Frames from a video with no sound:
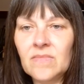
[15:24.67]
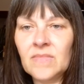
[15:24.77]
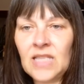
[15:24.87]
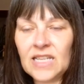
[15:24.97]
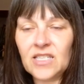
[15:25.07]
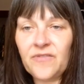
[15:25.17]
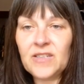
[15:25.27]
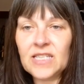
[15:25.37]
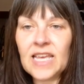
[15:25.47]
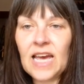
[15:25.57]
That's the
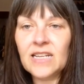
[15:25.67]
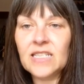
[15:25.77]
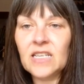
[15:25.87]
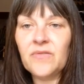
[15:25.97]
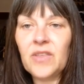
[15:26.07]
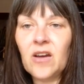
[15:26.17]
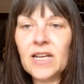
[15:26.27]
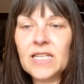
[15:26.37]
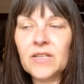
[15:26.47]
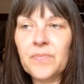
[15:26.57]
physicality of the
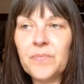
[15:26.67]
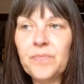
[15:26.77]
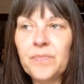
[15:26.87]
item,